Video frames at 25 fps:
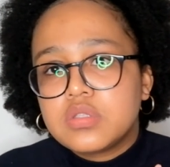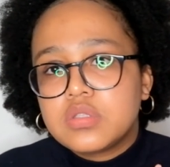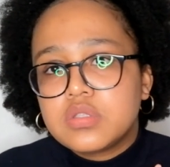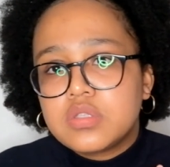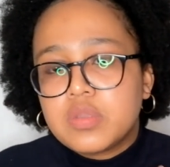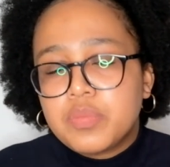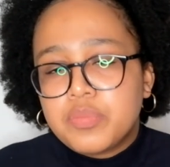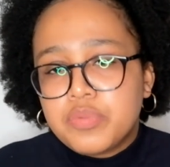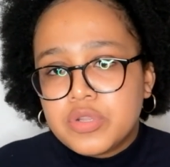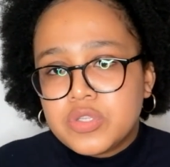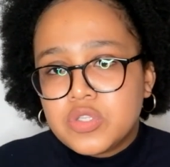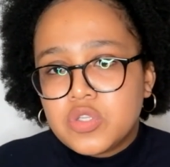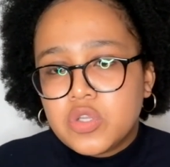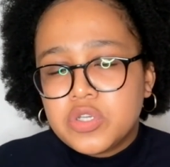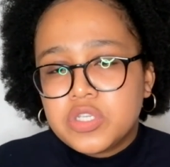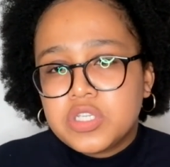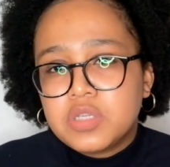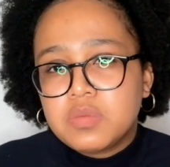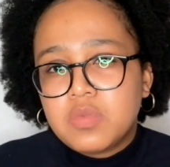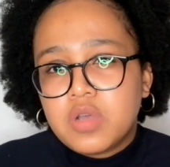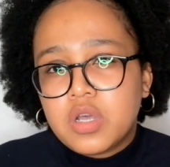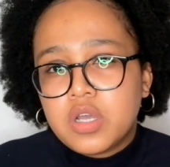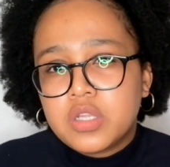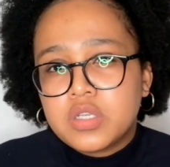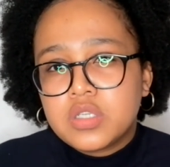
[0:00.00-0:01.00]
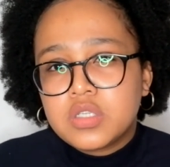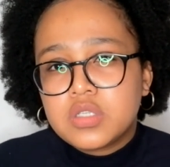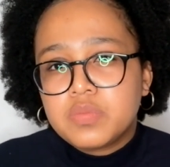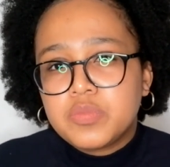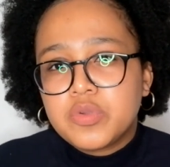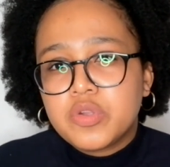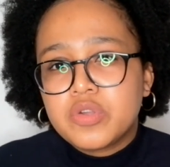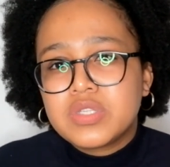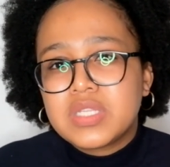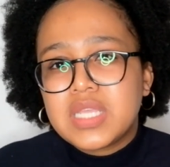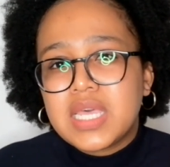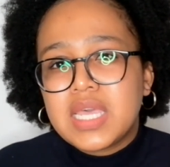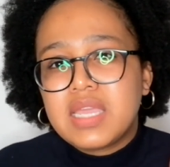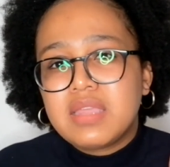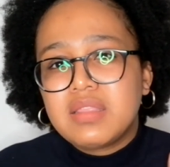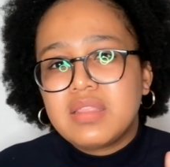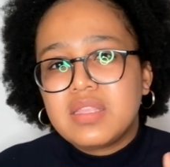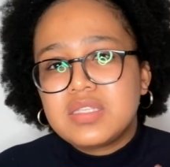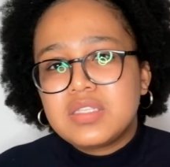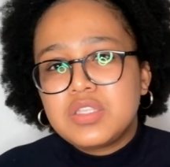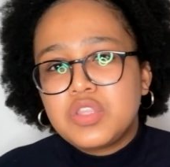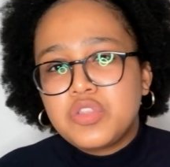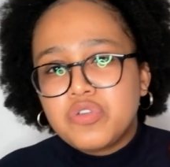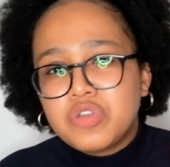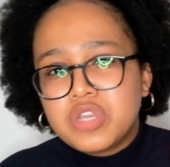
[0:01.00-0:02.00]
the print on demand, because
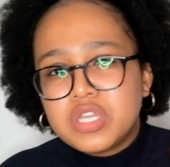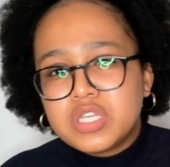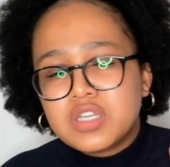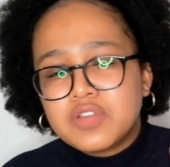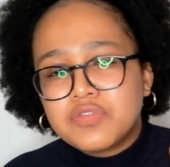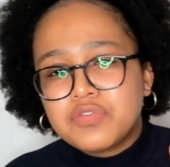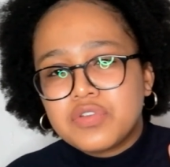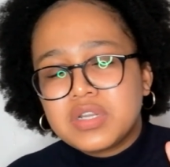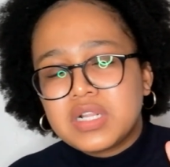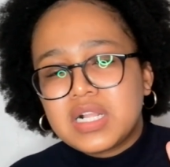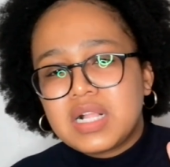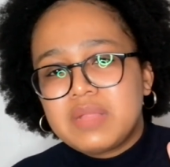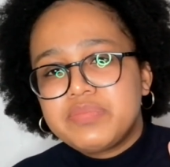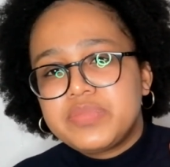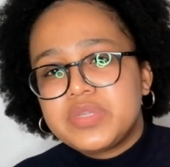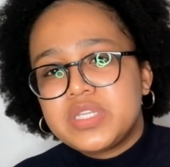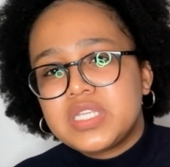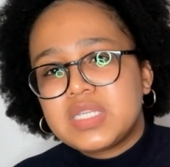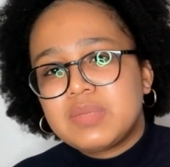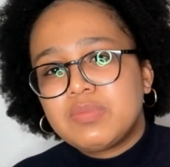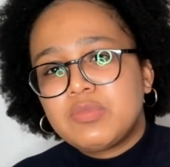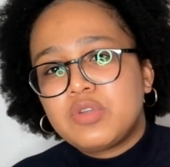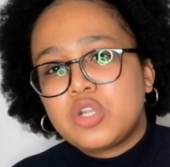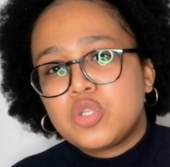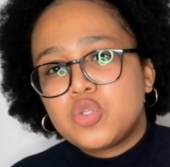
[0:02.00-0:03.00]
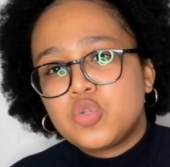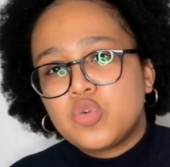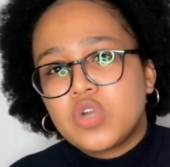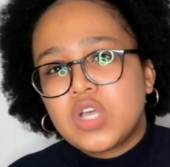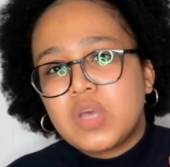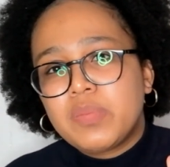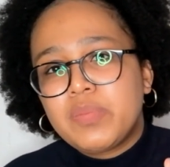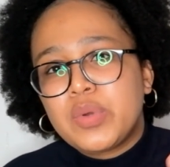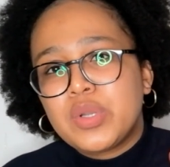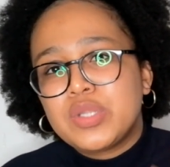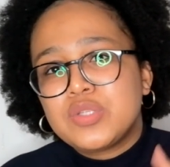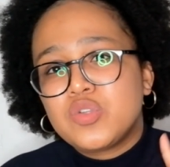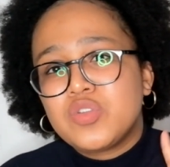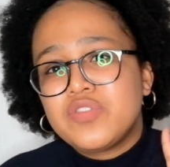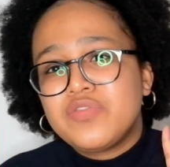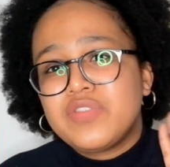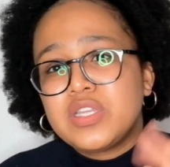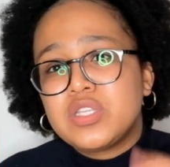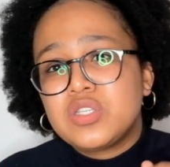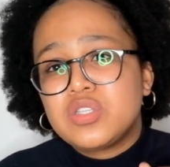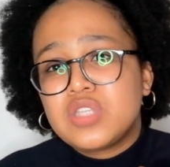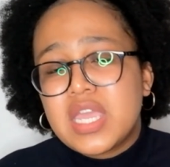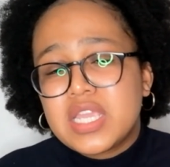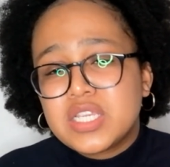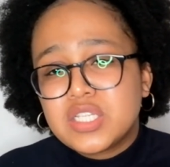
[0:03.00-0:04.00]
there's 3 different companies I'm going to talk about it. So if
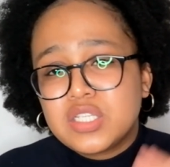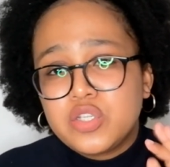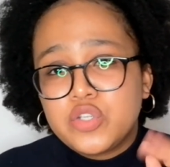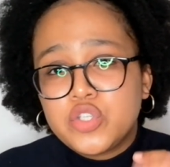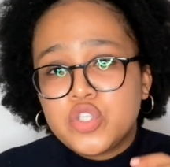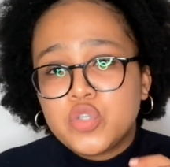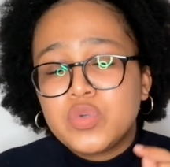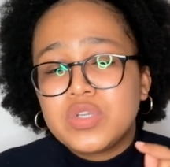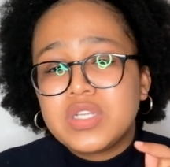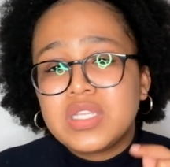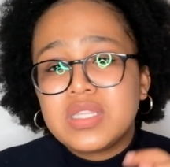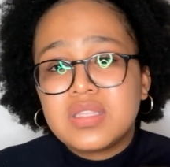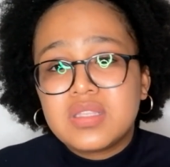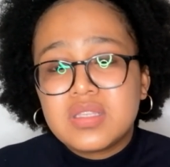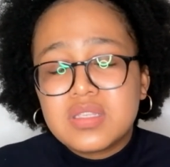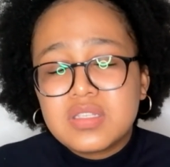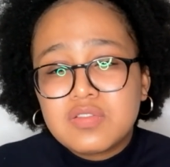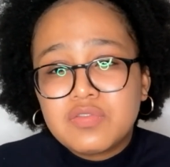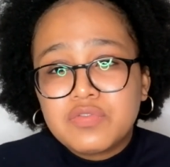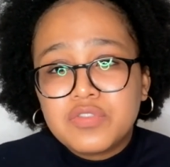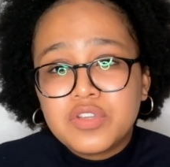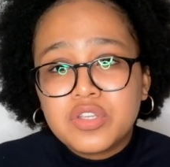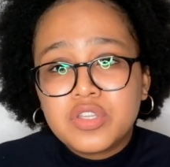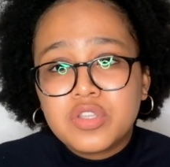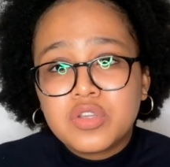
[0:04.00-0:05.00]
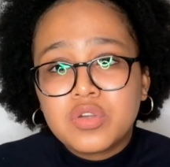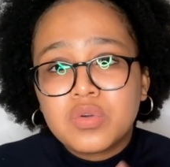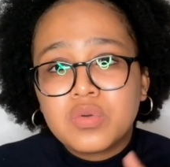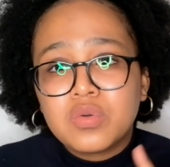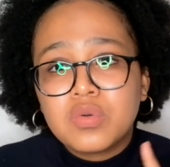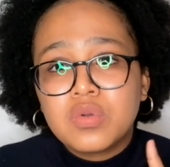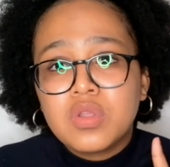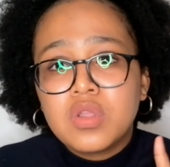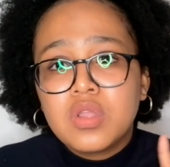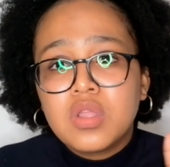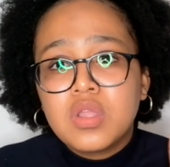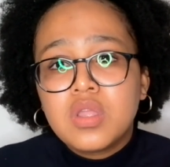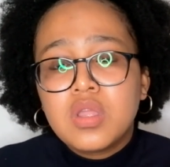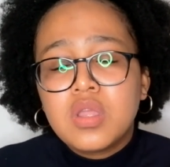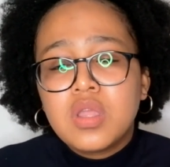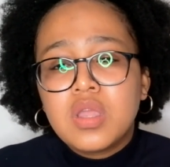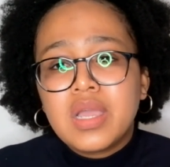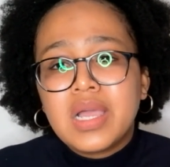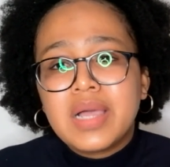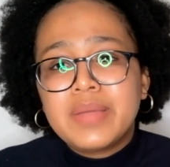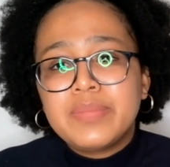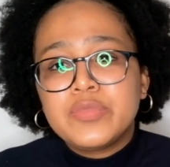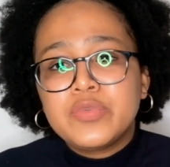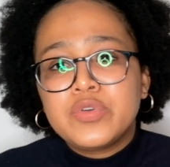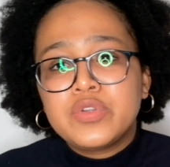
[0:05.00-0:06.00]
I actually do it in this video,
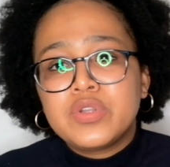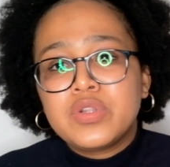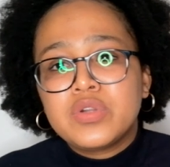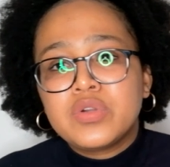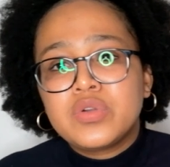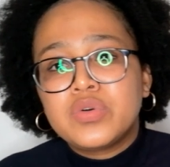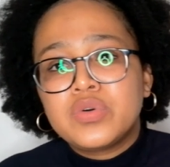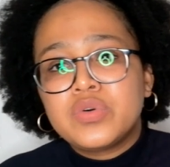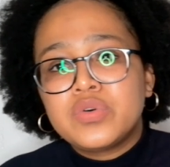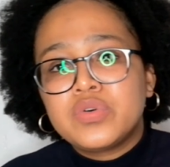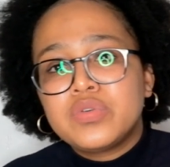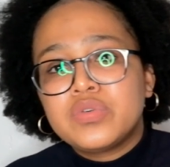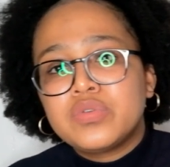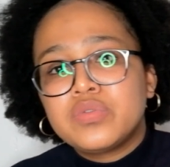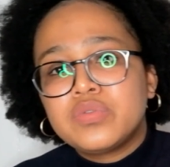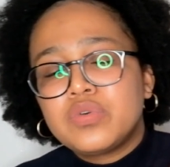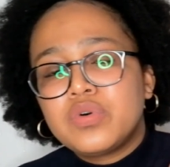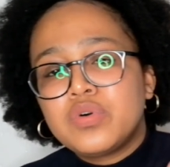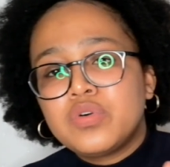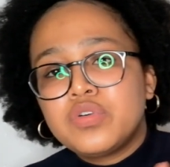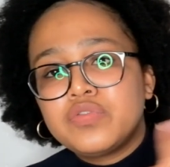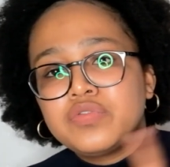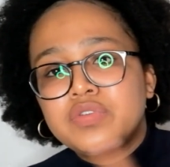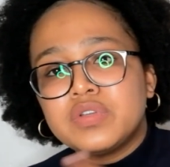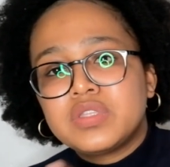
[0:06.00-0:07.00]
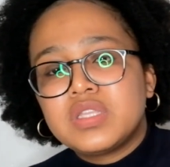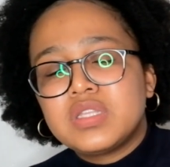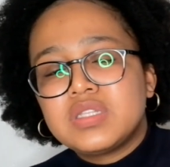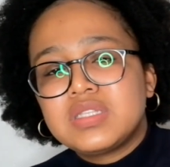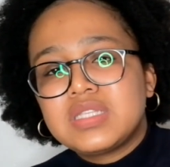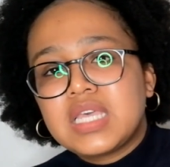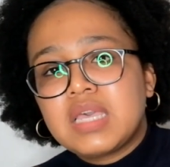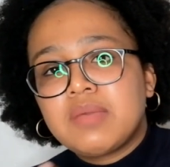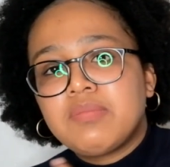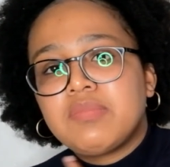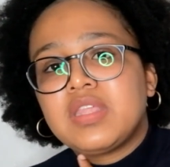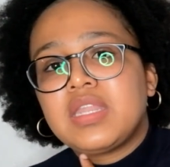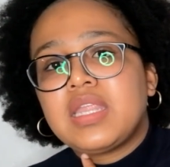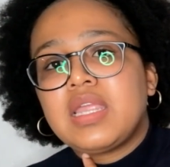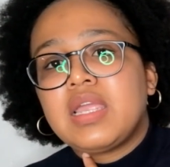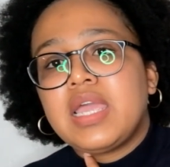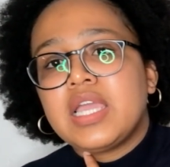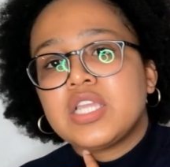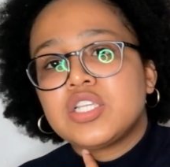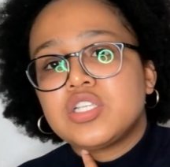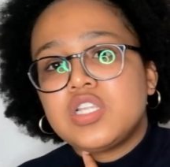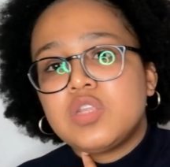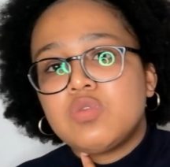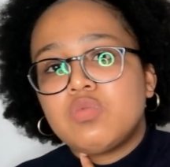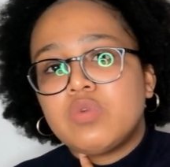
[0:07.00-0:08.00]
I'm going to go over the time that I
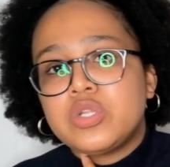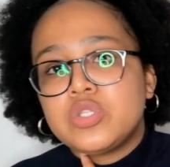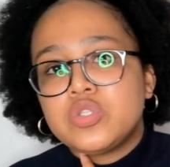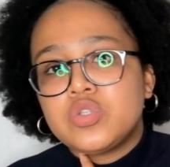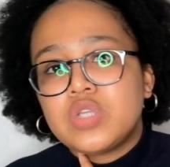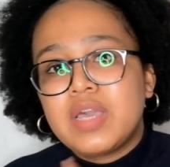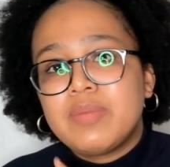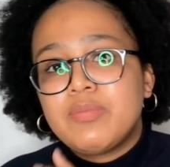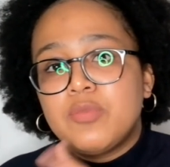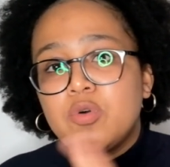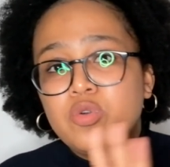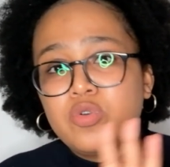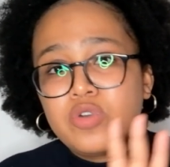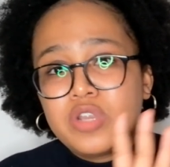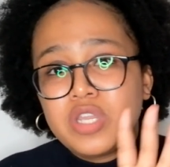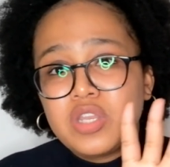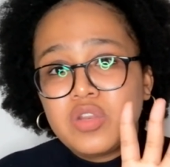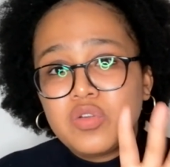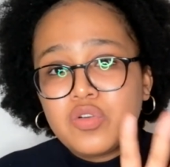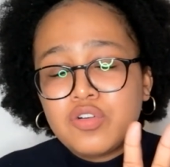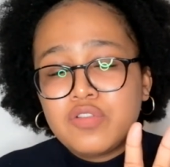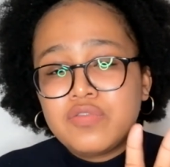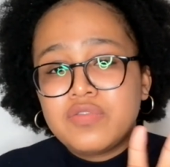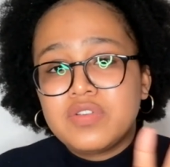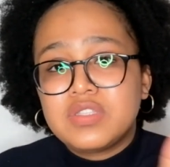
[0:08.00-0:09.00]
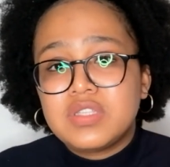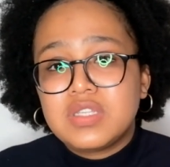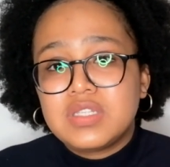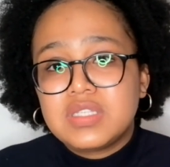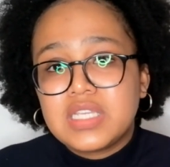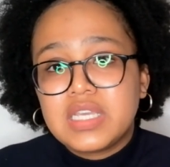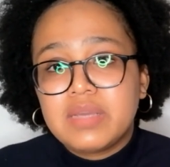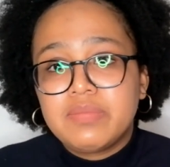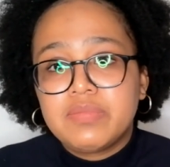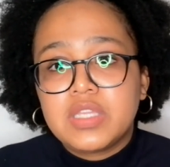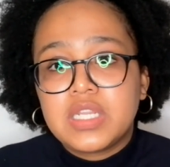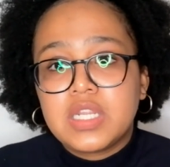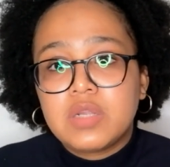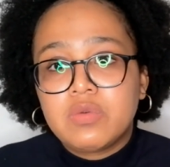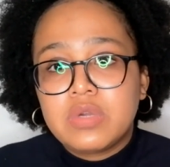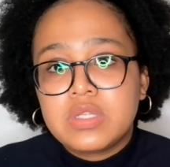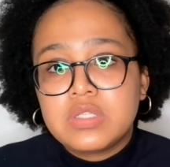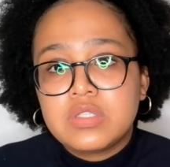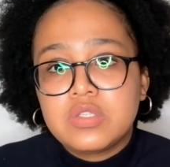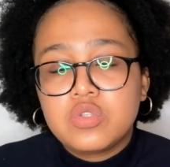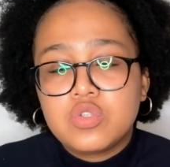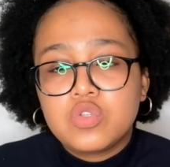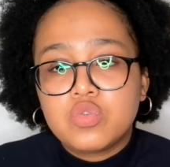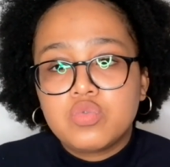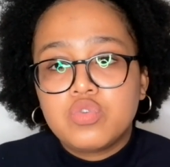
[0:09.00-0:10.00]
actually want to. I'm already over the time that I
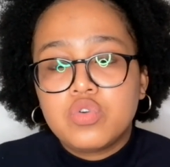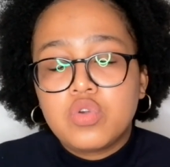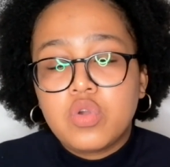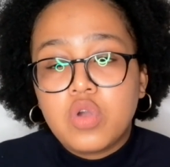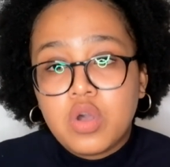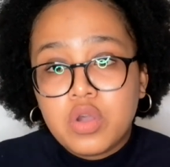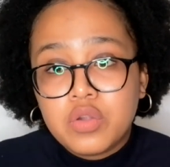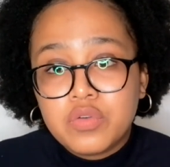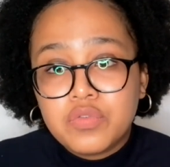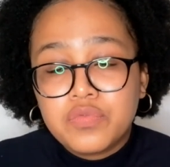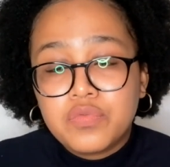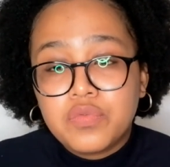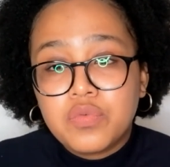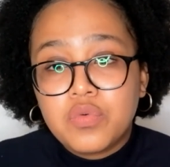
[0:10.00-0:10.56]
wanted to record